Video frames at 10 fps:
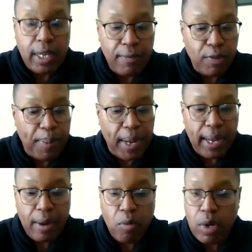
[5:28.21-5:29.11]
If you're
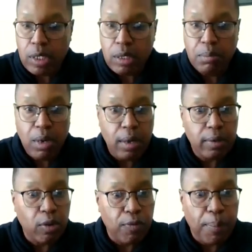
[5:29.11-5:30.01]
paying once a
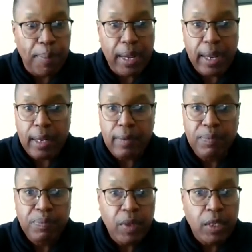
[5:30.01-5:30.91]
month or if you're paying
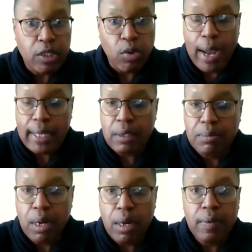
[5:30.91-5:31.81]
twice a
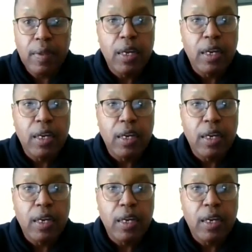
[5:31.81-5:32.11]
month,